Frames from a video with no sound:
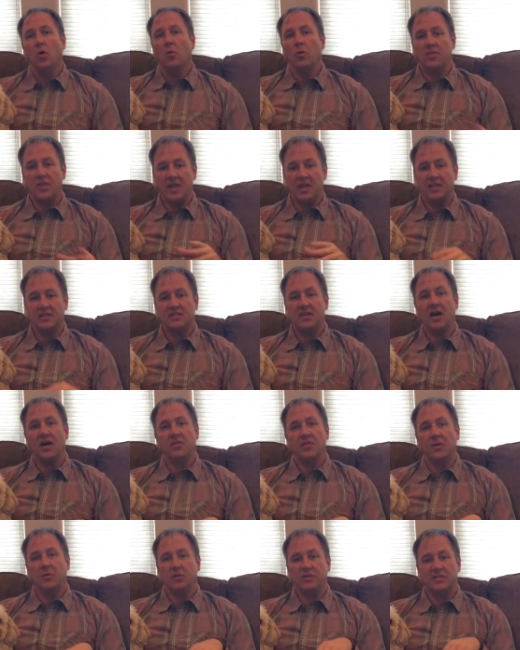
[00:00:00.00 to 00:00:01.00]
When they get
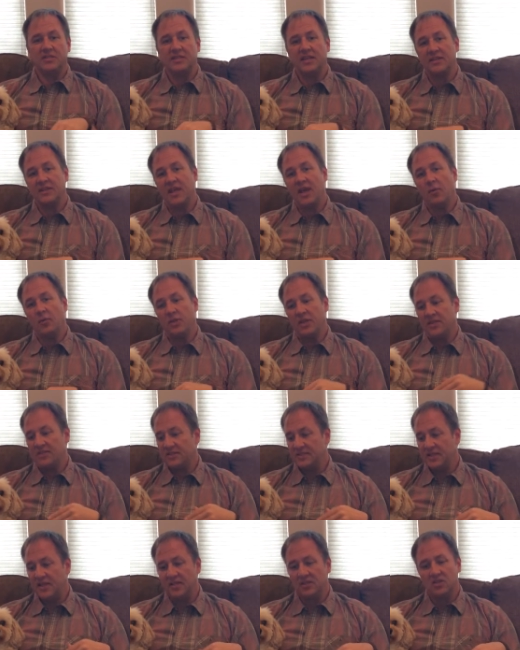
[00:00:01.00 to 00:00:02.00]
done, they will sit down. When they
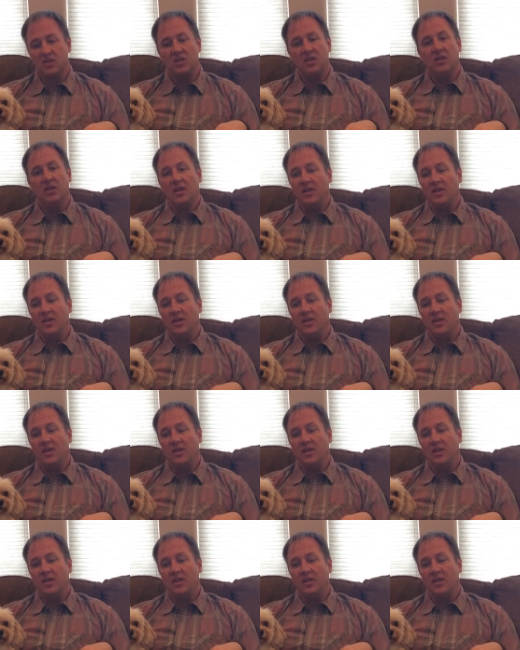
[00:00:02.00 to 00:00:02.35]
sit,